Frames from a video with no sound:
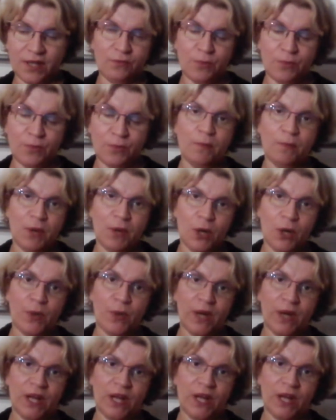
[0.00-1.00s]

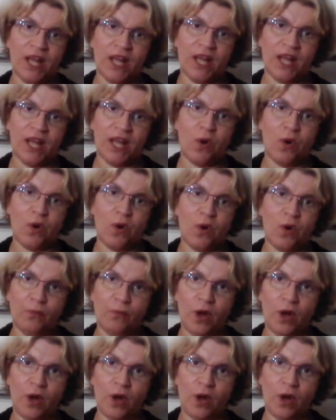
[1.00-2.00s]
whistleblow and
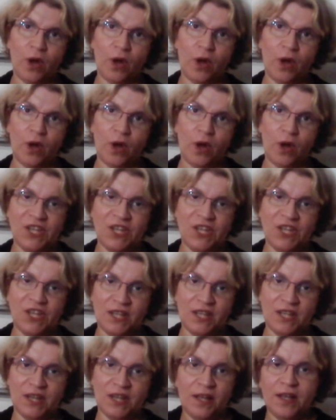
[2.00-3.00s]
warn our
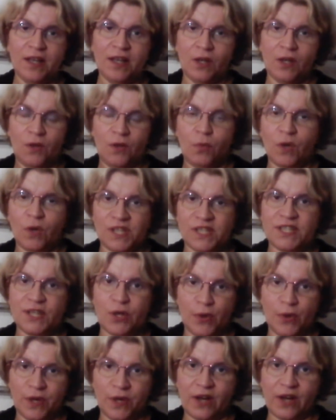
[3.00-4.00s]
population what is
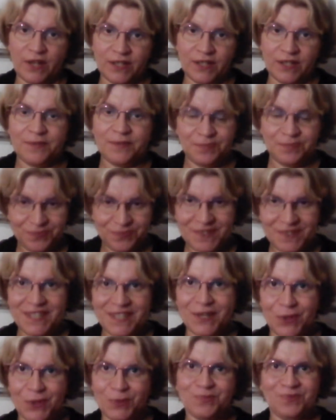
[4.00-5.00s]
going on.
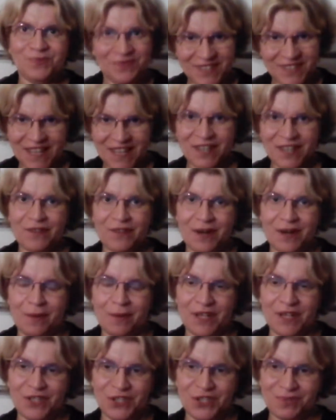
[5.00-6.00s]
So thank you very
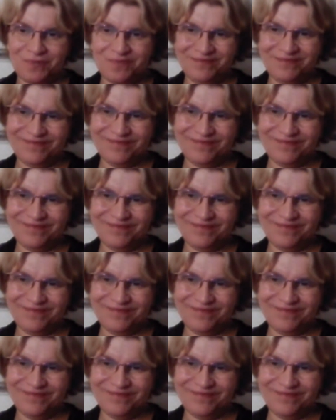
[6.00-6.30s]
much.